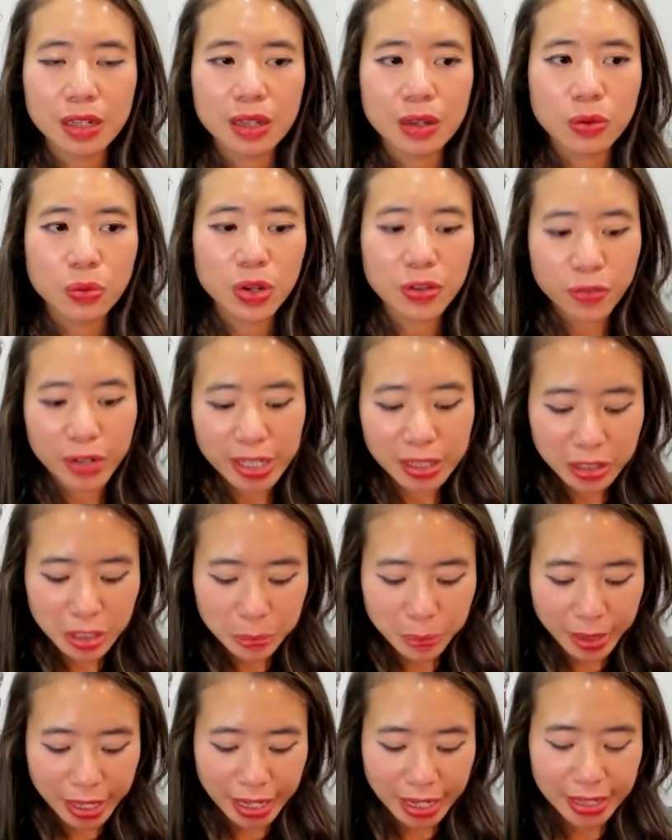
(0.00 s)
if I look
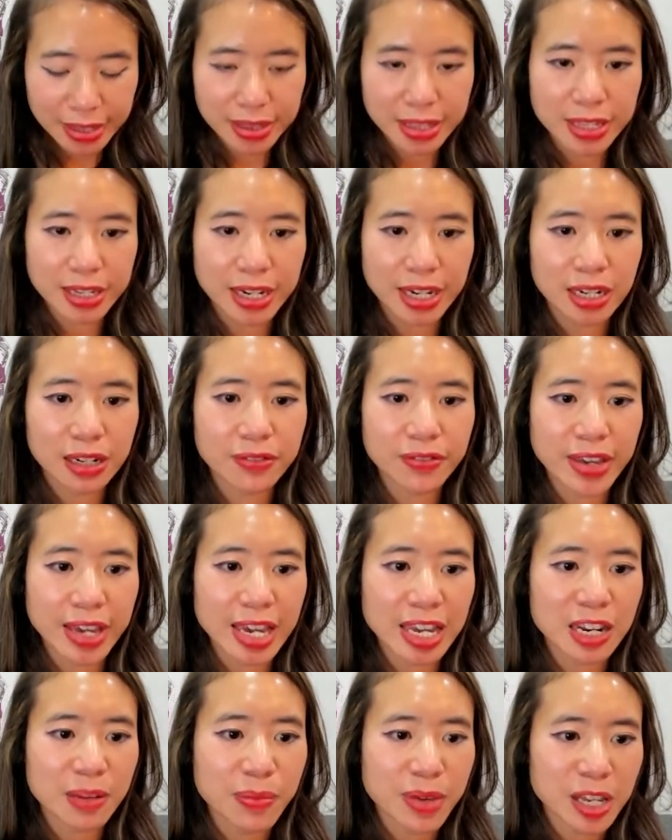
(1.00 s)
back at the kind of
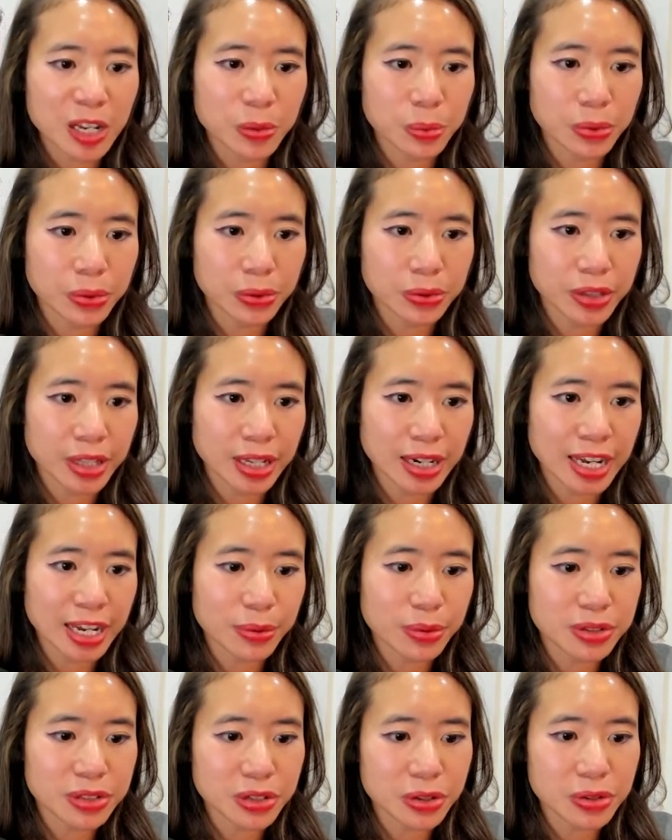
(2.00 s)
animatable that I
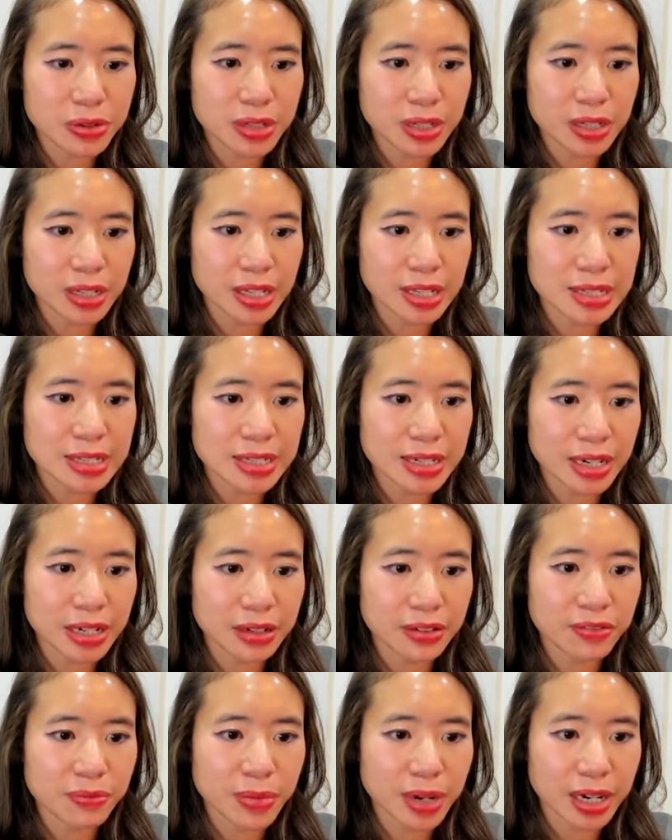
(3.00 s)
was using inside
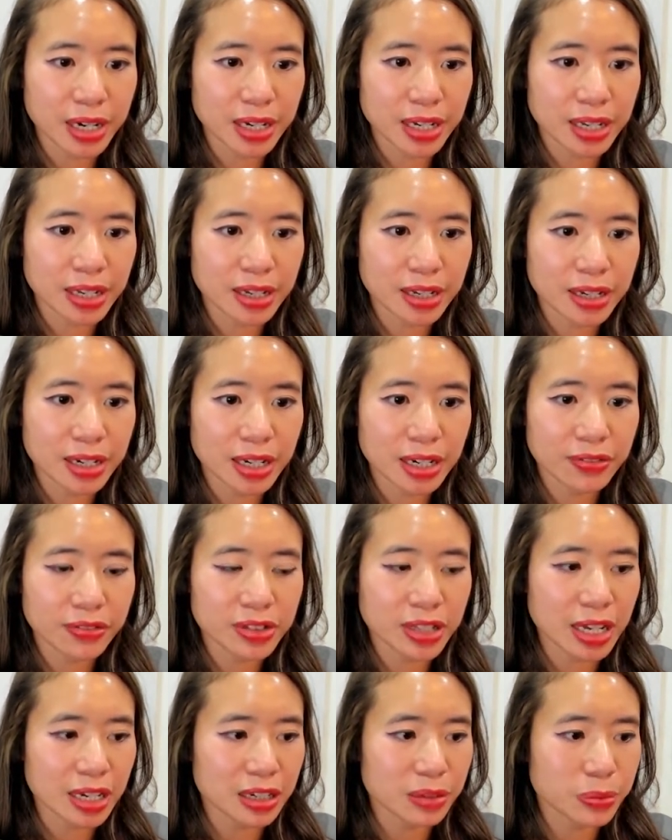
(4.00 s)
of my kind of
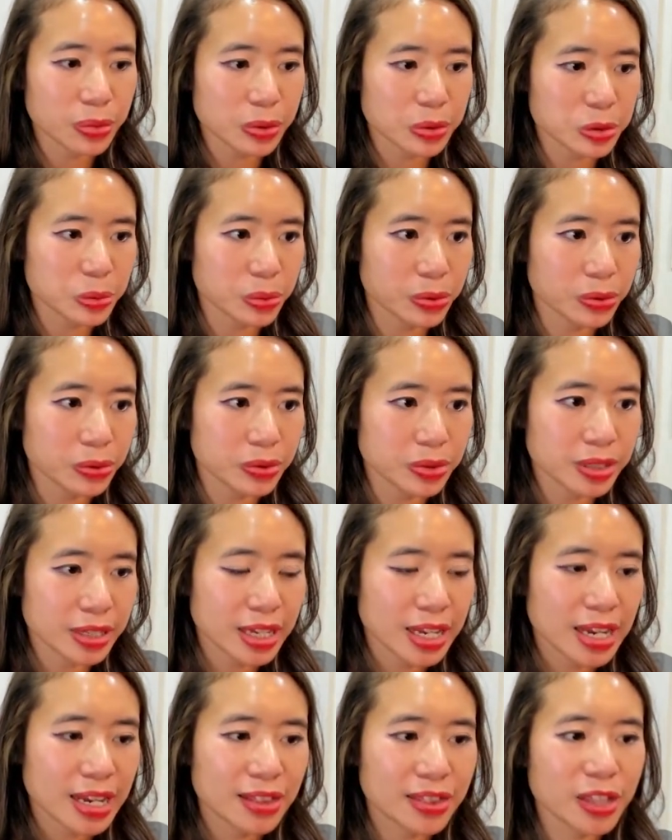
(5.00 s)
clock composables,
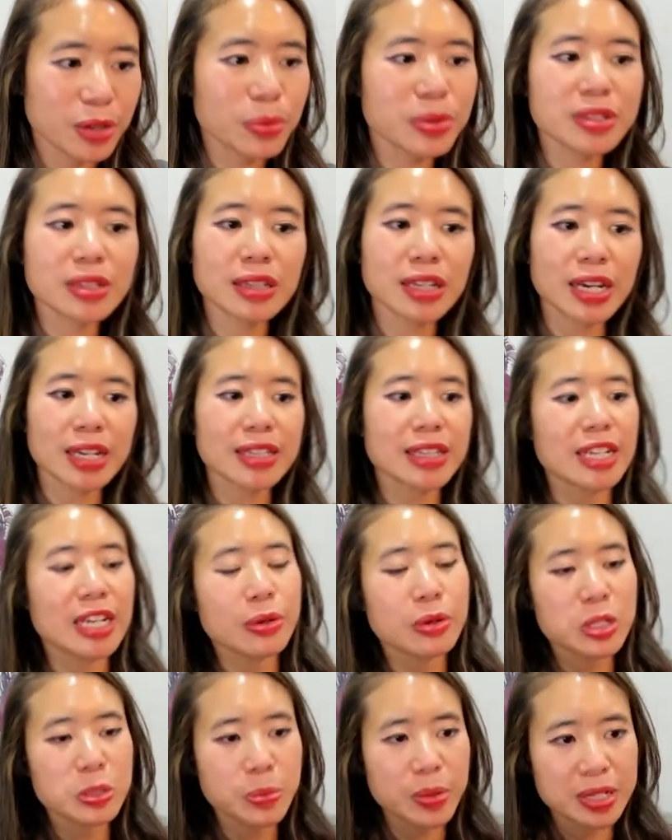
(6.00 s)
there was a lot that I
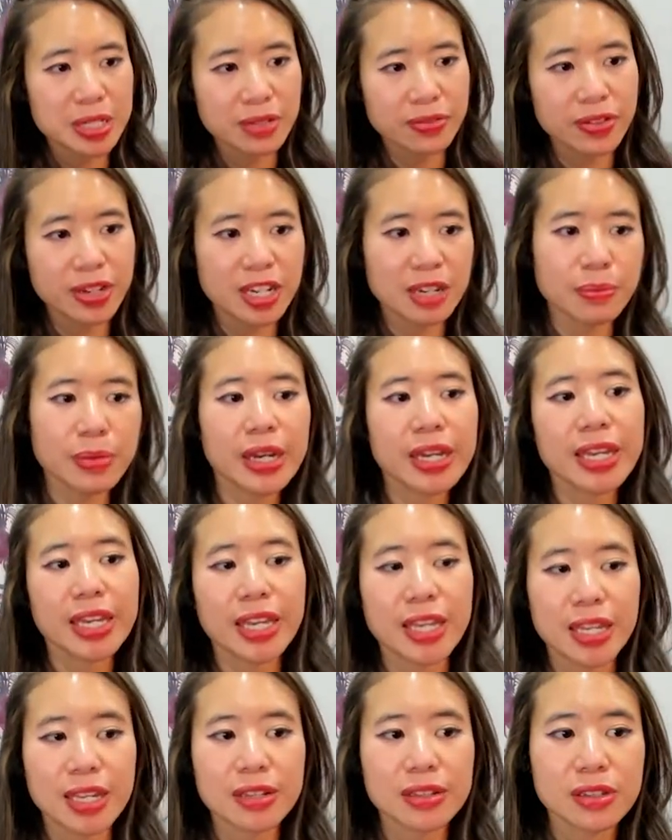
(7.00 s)
was specifying by
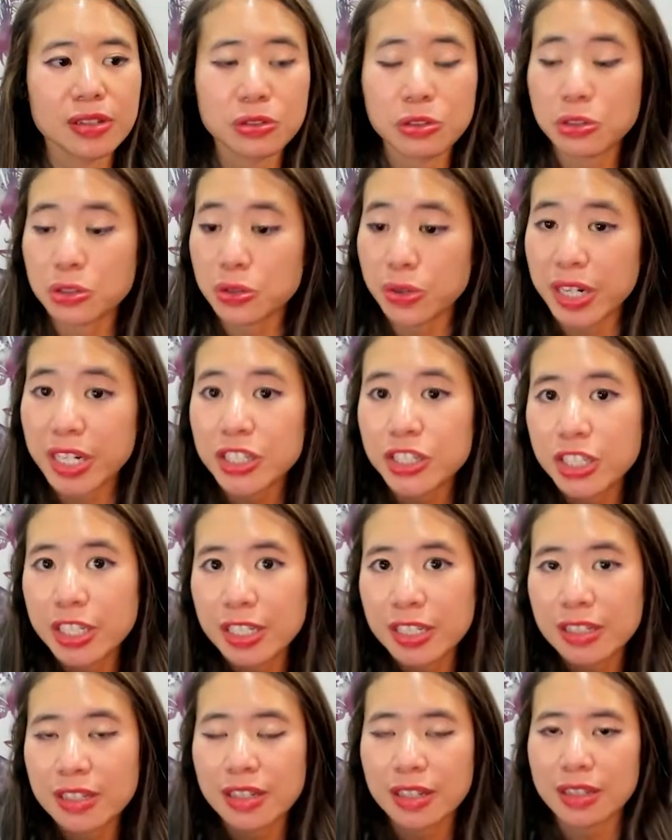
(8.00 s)
hand.
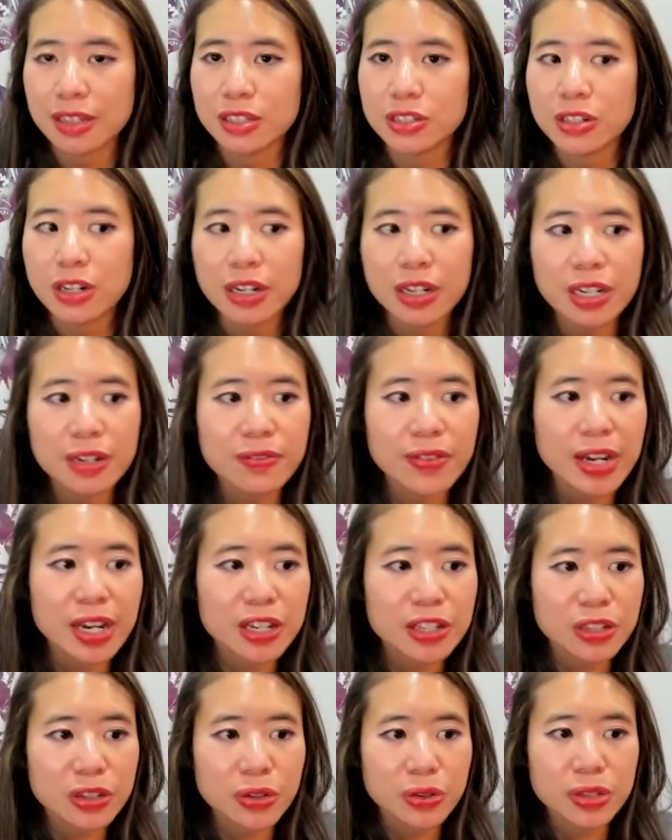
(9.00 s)
Duration, the target
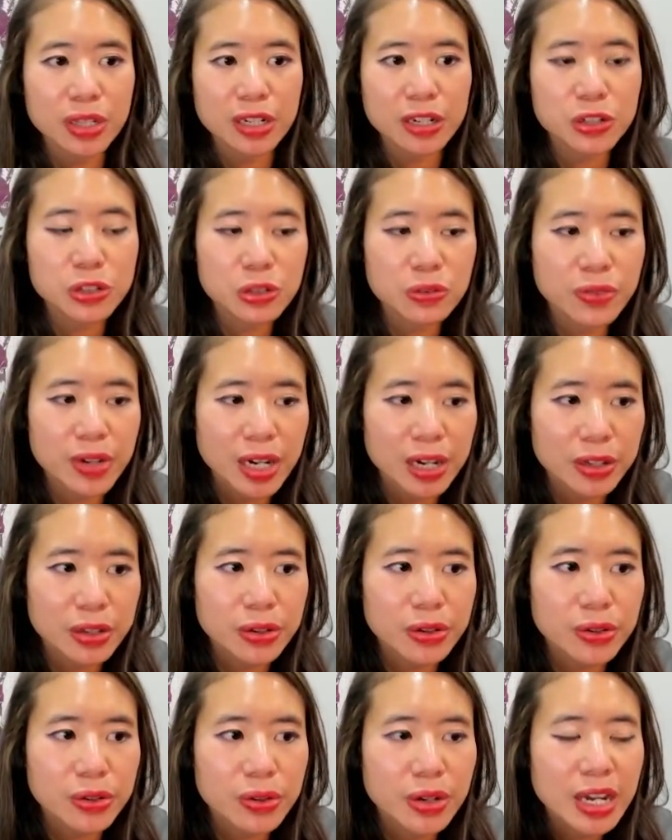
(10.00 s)
value, the initial
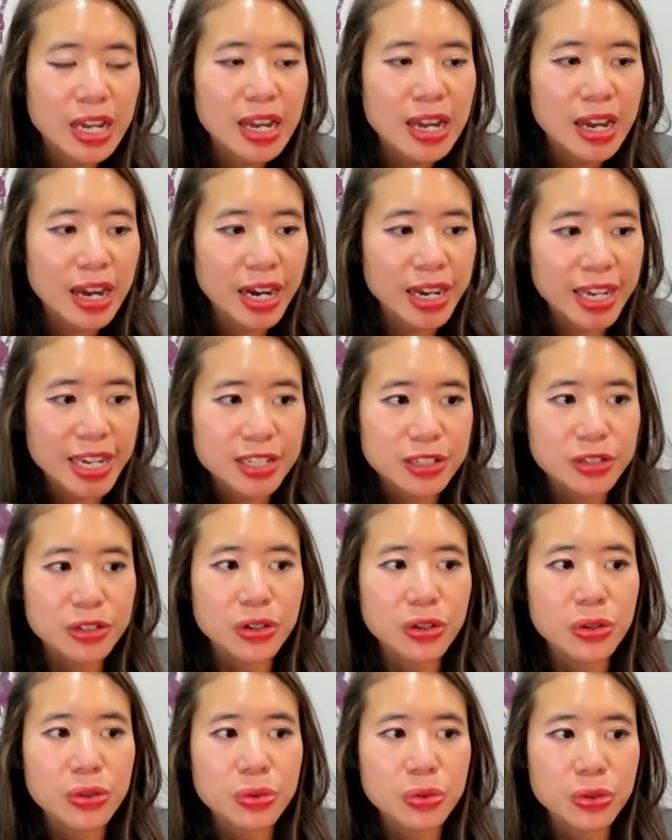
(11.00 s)
value. I had to
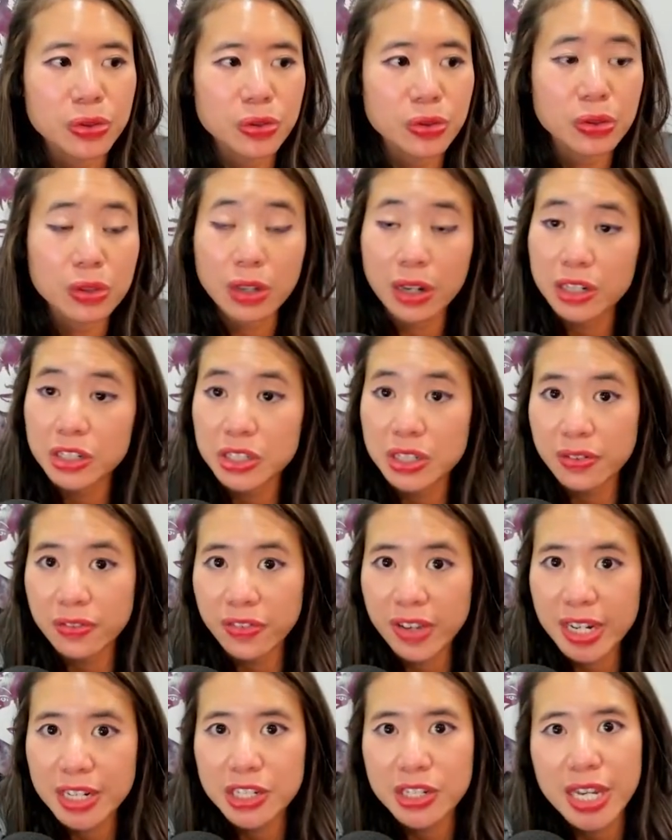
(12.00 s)
go through launched
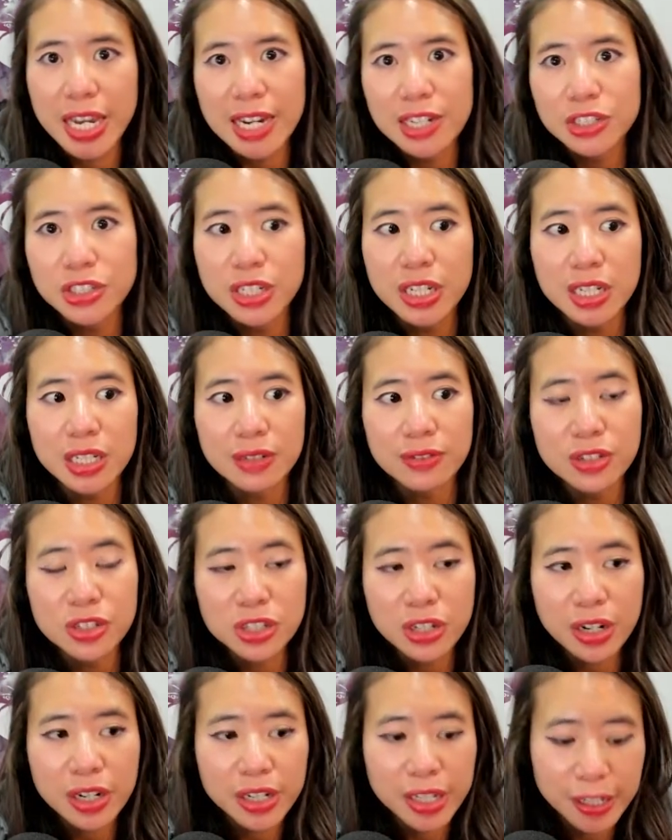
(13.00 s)
effect to actually kind of
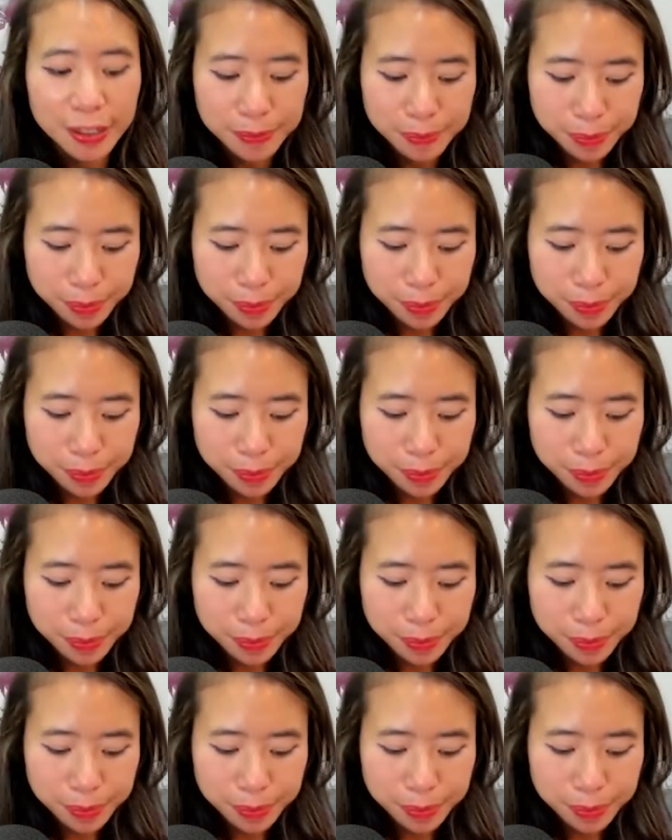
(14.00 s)
start it.